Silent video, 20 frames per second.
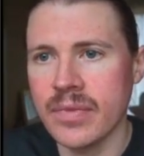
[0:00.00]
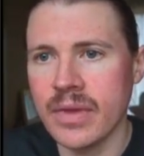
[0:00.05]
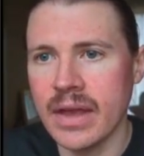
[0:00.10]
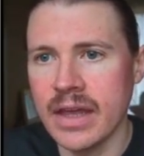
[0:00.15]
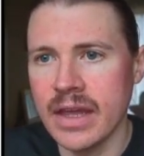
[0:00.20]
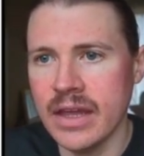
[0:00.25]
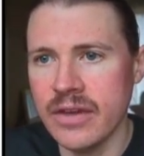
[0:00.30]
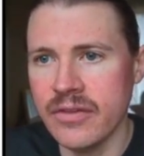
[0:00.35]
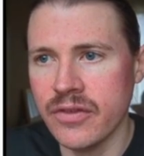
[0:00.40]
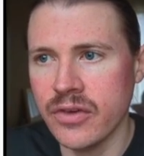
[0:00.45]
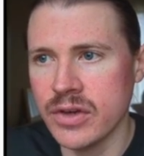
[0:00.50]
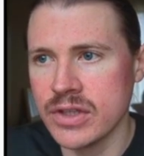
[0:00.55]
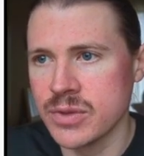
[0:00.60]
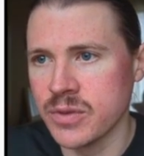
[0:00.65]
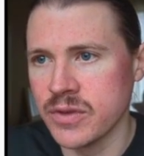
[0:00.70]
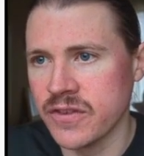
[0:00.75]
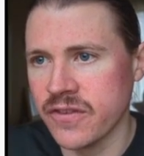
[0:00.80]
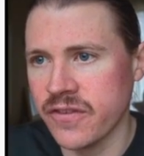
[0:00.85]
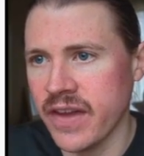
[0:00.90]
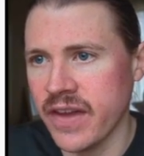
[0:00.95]
invoice
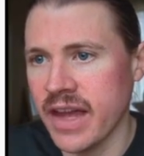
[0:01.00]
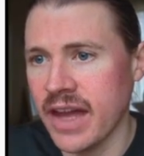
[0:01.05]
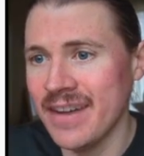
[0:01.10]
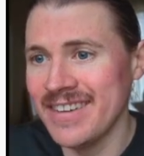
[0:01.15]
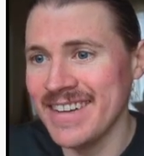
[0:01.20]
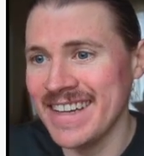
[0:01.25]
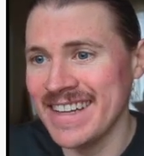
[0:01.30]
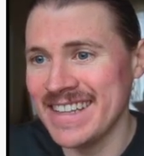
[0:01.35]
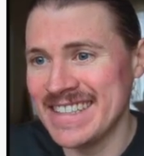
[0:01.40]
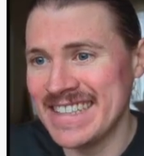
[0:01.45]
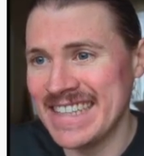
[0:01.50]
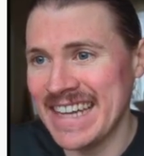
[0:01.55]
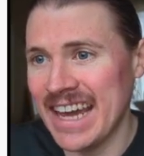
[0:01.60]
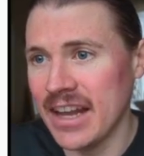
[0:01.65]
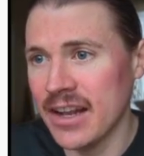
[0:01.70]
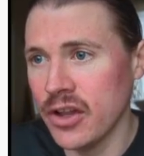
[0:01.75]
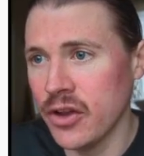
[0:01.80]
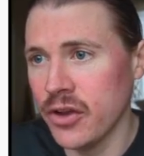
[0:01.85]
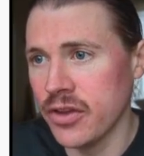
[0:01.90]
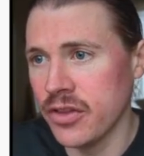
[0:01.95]
was found, it
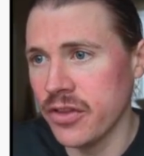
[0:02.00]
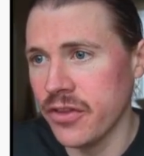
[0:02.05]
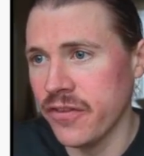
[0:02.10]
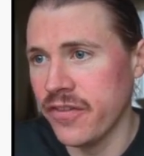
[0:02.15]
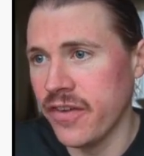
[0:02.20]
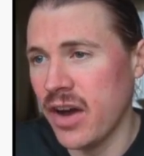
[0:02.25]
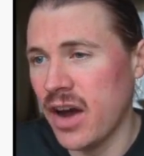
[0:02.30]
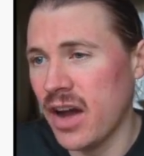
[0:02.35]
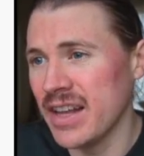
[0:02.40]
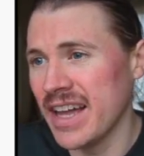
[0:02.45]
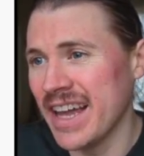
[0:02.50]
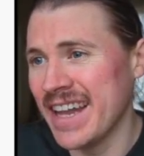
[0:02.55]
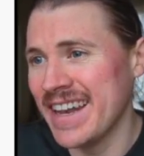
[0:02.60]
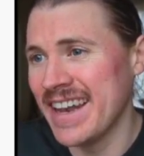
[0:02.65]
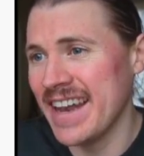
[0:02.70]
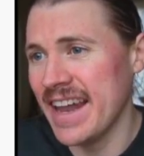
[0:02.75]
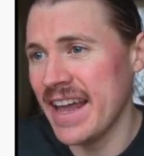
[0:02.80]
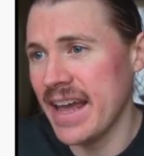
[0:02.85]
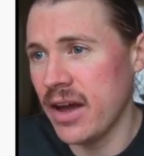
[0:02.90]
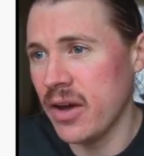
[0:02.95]
downloaded the file,
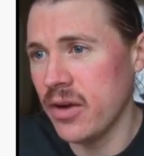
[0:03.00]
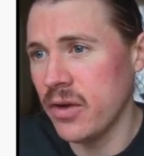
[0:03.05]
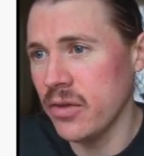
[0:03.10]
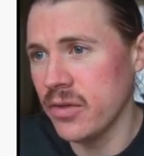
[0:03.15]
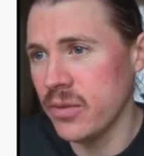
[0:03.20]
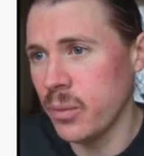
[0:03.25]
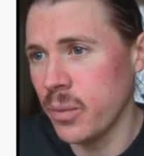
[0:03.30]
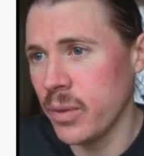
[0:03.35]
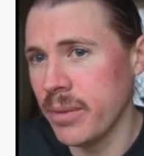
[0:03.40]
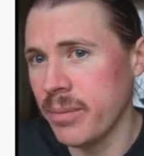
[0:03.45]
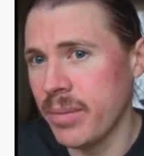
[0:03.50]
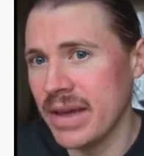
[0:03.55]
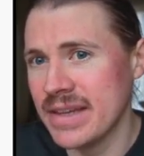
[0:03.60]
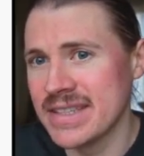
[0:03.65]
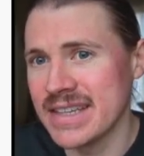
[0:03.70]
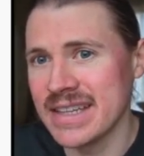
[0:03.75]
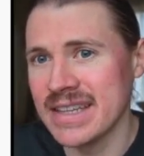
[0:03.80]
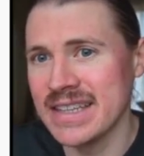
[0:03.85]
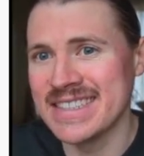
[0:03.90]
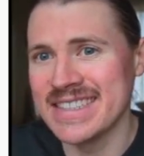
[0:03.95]
and now we're
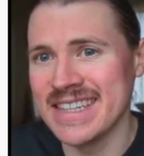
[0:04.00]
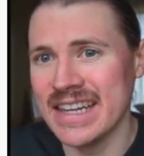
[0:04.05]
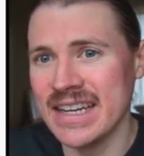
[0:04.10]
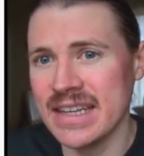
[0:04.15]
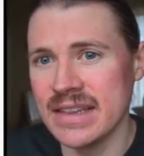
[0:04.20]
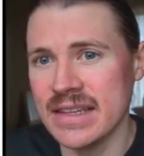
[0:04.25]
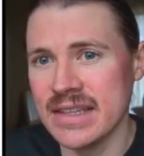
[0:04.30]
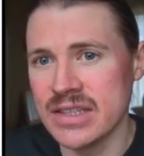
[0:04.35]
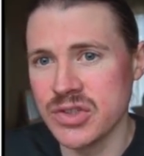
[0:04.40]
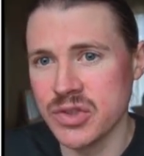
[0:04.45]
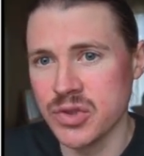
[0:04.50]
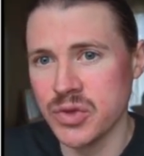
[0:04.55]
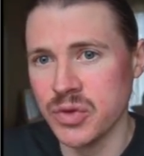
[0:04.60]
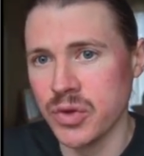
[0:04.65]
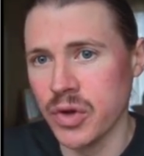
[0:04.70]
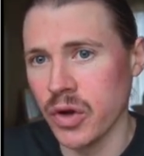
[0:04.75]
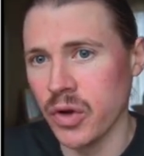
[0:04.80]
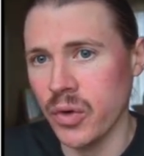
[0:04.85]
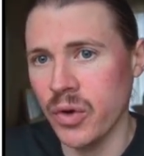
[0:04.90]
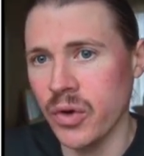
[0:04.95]
basically sending this to
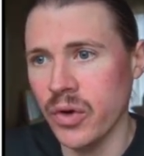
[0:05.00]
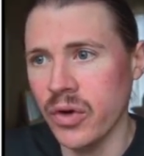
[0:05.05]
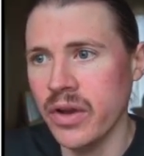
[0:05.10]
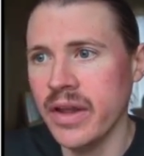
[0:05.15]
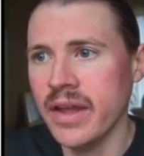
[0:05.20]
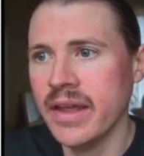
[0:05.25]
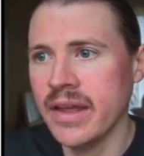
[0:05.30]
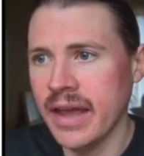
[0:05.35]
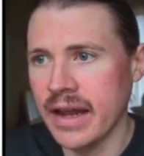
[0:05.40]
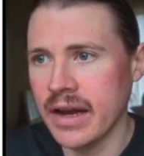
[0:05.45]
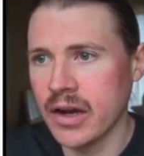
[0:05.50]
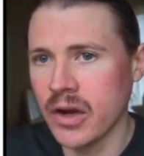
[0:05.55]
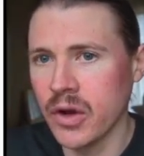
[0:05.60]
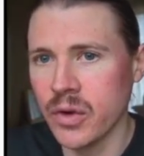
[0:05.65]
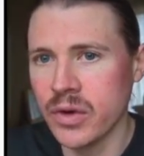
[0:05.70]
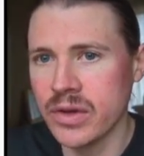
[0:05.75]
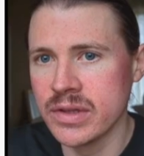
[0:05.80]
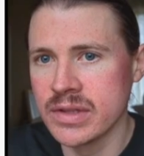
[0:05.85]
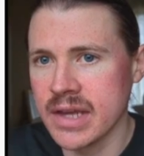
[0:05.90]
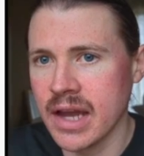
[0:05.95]
Claude, and
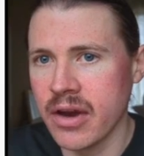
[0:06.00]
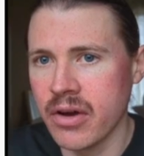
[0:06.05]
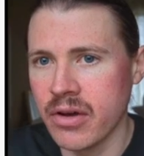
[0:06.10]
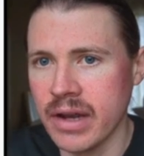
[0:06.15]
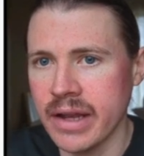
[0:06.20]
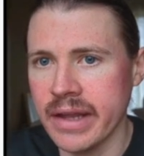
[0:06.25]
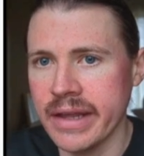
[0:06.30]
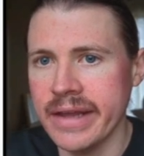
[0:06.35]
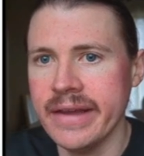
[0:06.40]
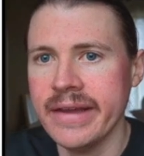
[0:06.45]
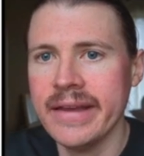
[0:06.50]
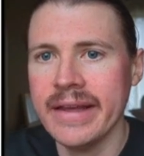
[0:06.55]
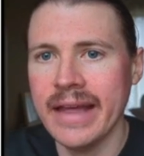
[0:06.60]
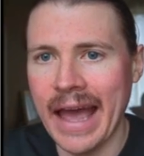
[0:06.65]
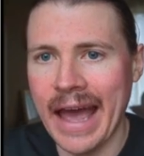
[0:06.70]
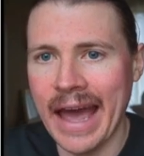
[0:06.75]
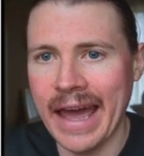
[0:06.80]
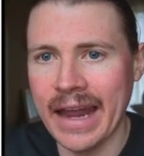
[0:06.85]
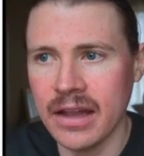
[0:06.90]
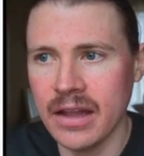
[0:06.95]
Claude is currently
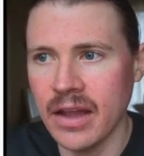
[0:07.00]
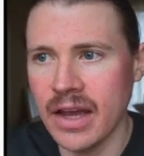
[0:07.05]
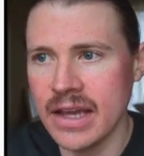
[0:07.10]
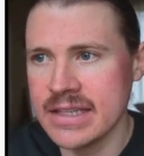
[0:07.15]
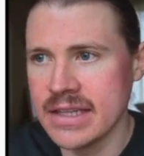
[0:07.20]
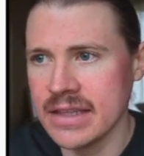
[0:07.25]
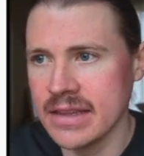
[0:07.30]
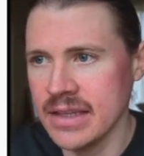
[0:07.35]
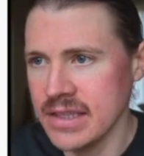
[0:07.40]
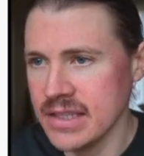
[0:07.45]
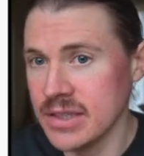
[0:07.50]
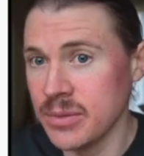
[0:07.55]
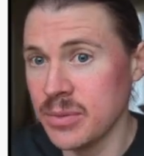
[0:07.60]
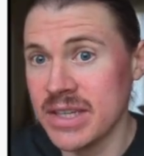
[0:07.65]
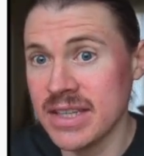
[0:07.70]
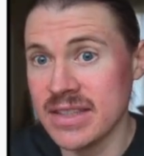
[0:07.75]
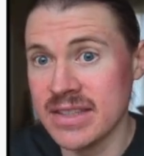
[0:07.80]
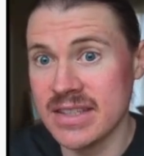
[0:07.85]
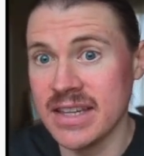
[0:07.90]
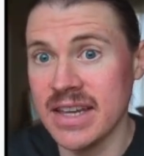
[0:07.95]
analyzing this. And we
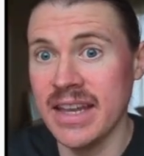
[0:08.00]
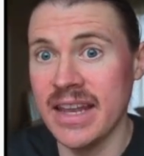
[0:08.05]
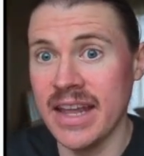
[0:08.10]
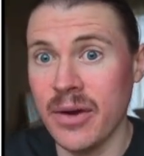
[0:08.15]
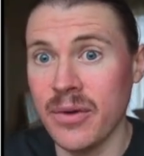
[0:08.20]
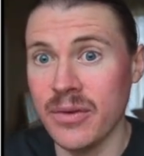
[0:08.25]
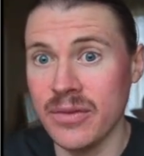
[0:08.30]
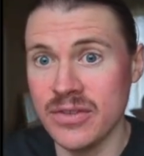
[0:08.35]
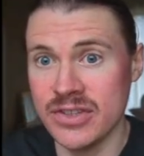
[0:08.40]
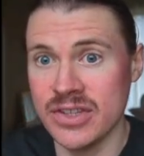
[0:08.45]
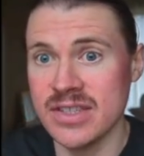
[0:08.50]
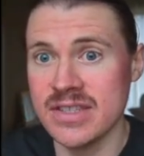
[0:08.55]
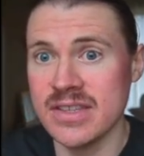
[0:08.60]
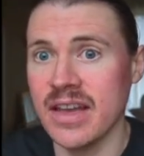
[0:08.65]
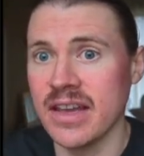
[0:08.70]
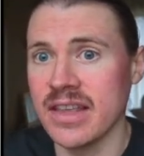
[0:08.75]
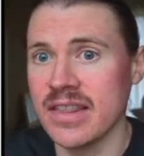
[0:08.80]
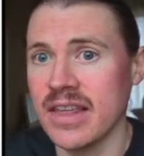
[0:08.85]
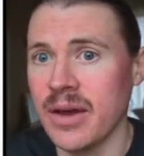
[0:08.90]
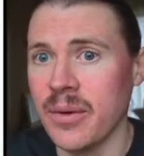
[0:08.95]
can see now, just
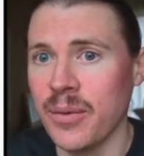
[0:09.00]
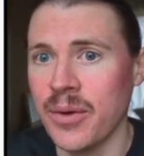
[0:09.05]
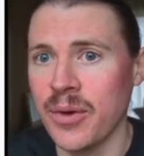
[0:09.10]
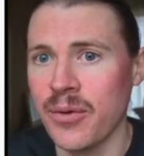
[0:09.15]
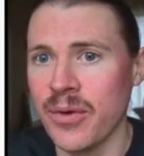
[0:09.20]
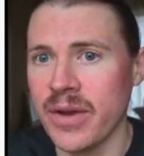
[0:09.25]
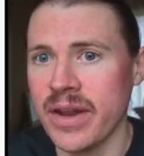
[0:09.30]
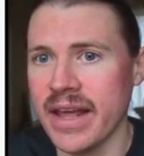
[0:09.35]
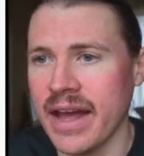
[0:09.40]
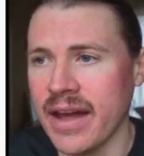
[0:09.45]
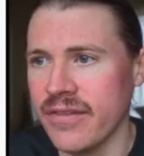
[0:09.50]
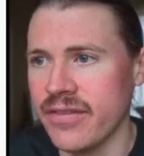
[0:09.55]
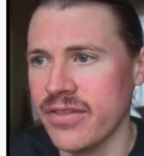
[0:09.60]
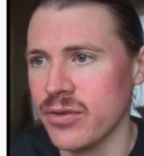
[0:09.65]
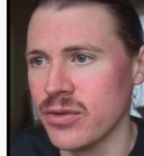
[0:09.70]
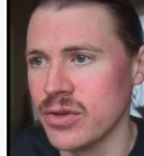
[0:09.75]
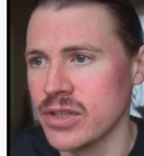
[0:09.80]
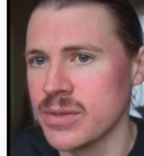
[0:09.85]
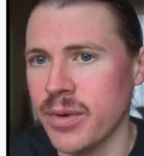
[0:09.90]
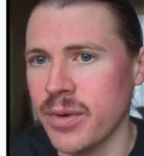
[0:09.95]
like that, we already have the
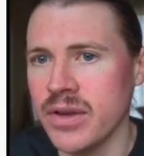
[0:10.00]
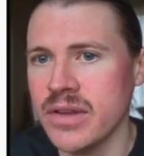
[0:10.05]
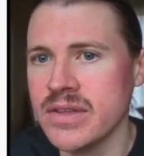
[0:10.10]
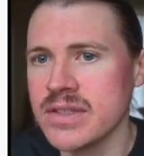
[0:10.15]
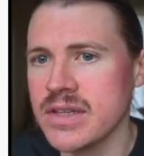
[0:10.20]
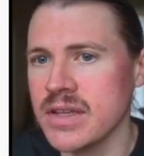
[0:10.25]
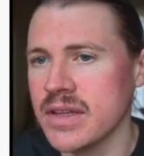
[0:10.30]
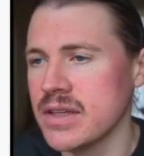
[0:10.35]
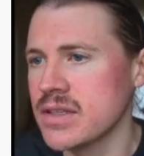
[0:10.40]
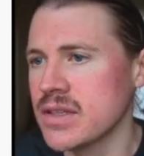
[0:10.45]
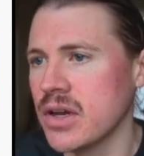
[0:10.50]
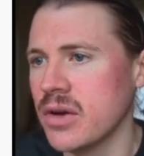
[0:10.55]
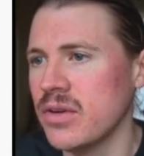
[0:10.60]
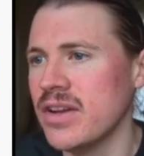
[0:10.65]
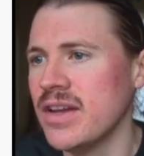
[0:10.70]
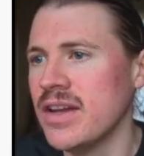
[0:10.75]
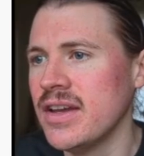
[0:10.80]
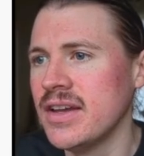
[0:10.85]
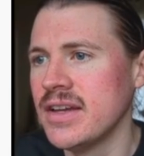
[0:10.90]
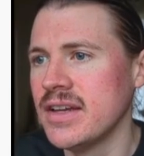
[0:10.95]
response. So let's go and
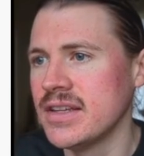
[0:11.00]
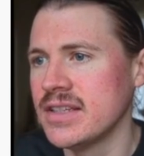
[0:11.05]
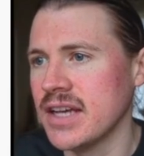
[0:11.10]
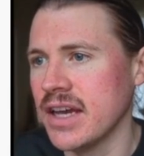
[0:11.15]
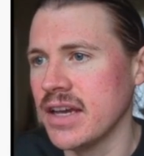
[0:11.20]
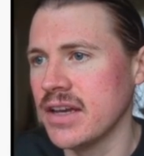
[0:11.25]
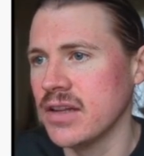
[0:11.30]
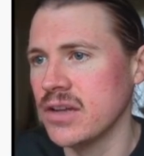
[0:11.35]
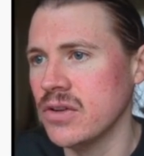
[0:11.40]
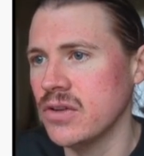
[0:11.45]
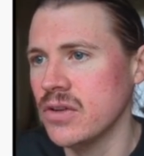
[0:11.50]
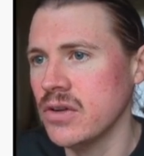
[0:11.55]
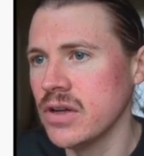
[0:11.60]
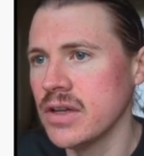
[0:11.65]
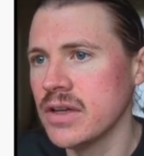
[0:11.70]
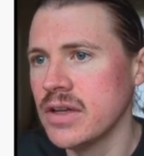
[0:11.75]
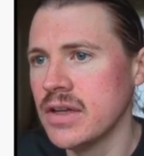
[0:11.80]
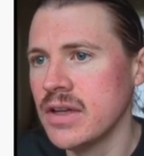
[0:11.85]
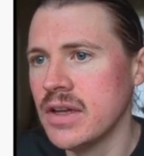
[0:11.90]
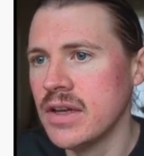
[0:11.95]
take a look.
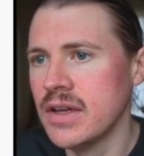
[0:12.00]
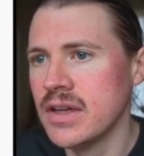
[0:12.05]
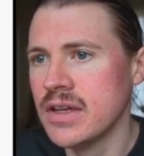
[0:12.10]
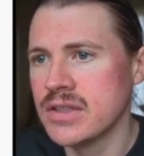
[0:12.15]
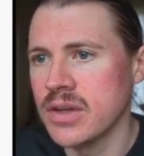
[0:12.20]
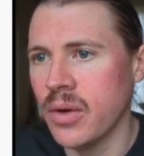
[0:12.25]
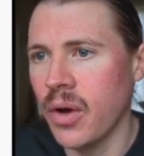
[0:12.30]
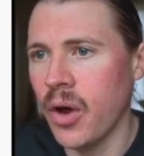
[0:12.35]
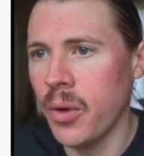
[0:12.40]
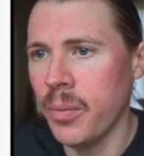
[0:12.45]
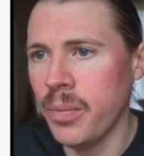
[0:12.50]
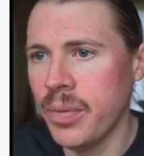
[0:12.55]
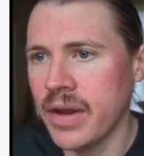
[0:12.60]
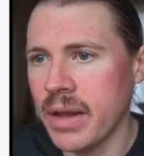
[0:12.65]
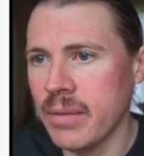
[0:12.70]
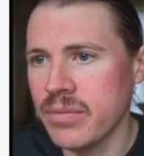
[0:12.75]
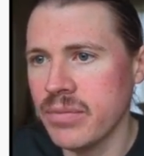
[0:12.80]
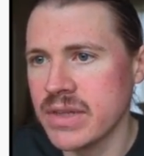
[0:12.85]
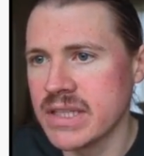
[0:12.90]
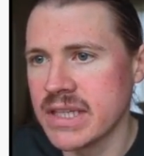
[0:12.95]
So open
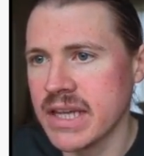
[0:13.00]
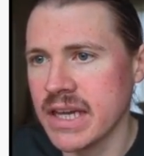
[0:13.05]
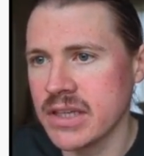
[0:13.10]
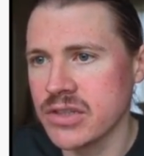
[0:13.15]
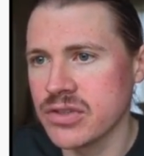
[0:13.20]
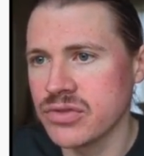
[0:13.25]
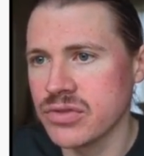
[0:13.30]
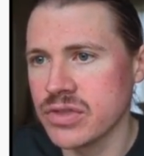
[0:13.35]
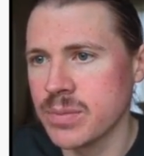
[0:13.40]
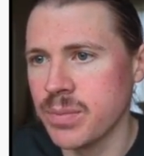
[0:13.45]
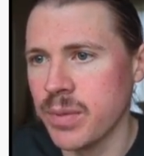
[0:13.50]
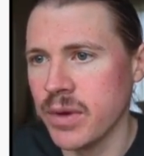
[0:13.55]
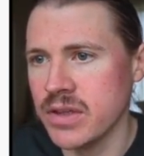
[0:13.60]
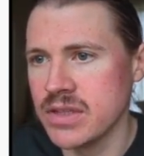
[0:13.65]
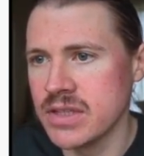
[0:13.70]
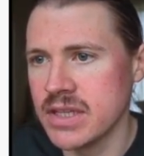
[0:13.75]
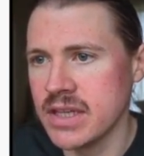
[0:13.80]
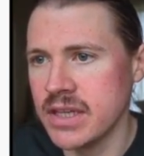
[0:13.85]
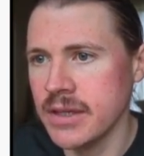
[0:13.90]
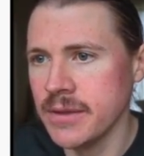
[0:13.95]
up the text
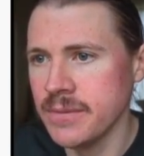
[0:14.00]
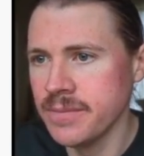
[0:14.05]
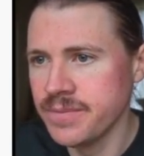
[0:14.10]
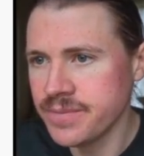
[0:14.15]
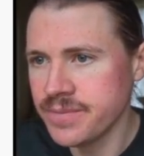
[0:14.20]
response here,